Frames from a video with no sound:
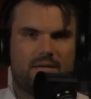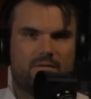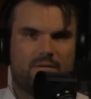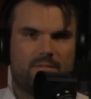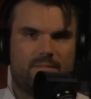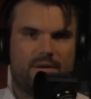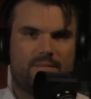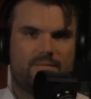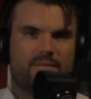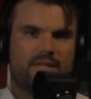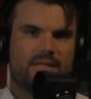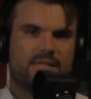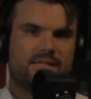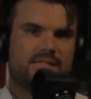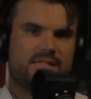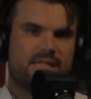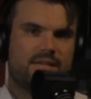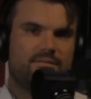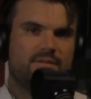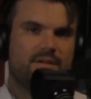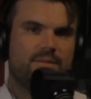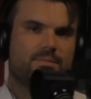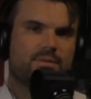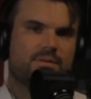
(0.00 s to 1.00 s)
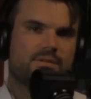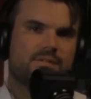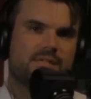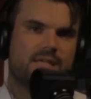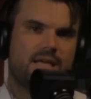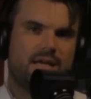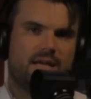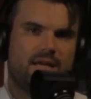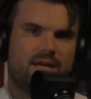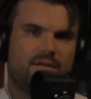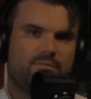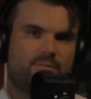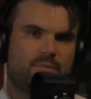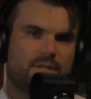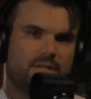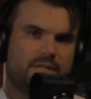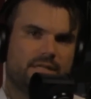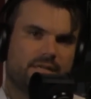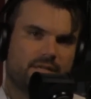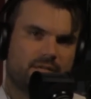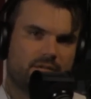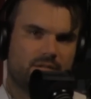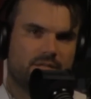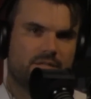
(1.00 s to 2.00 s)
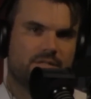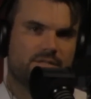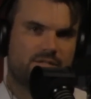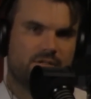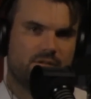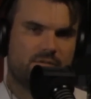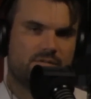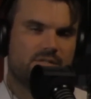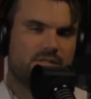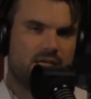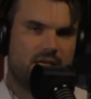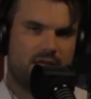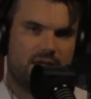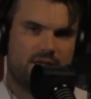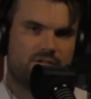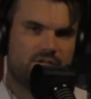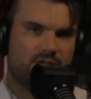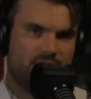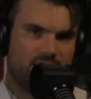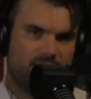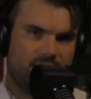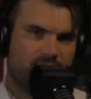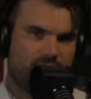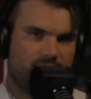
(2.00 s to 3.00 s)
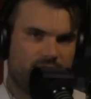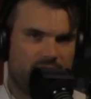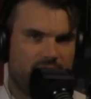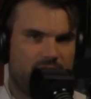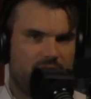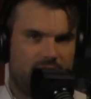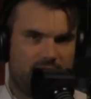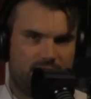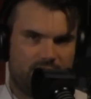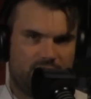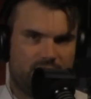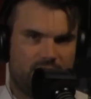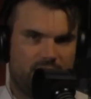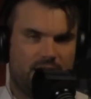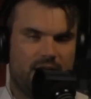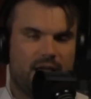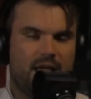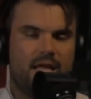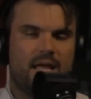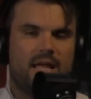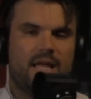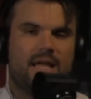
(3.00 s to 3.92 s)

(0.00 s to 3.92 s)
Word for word: and remember that seventy percent of political association and affiliation